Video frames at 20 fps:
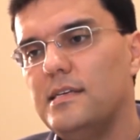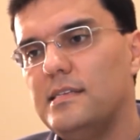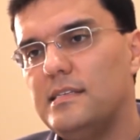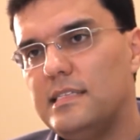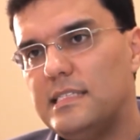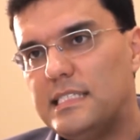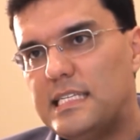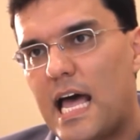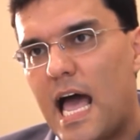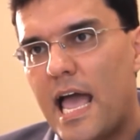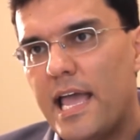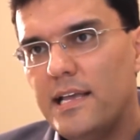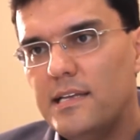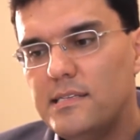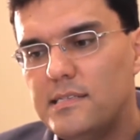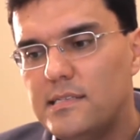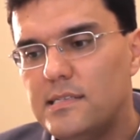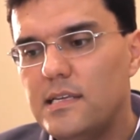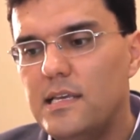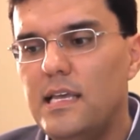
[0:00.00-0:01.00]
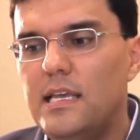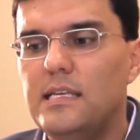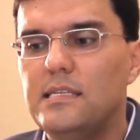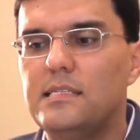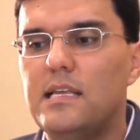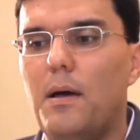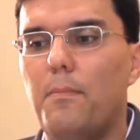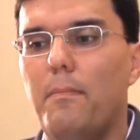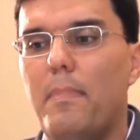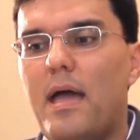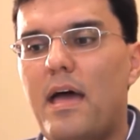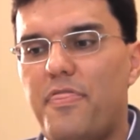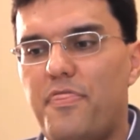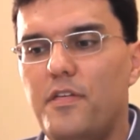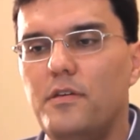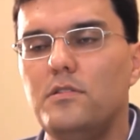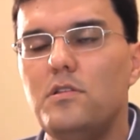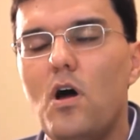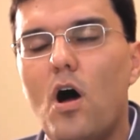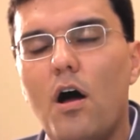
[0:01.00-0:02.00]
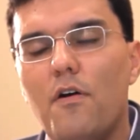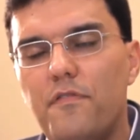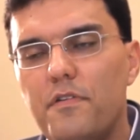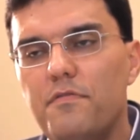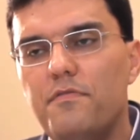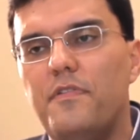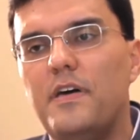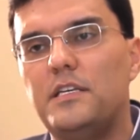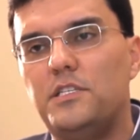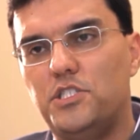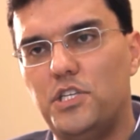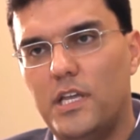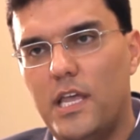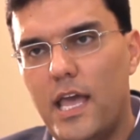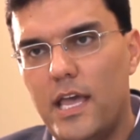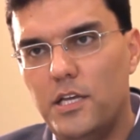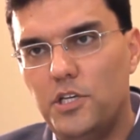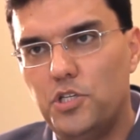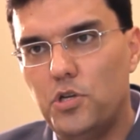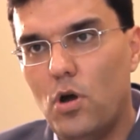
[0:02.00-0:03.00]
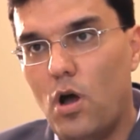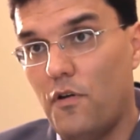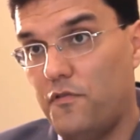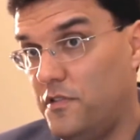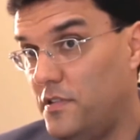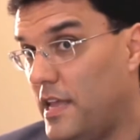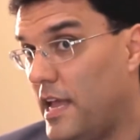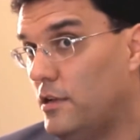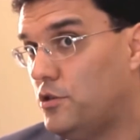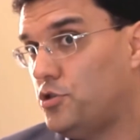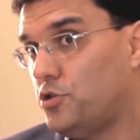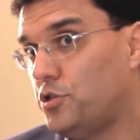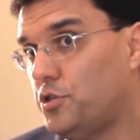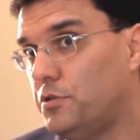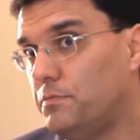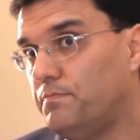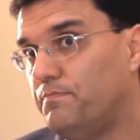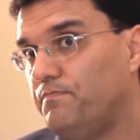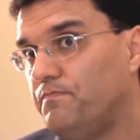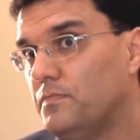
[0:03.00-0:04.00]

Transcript: Science is a method of investigation of nature,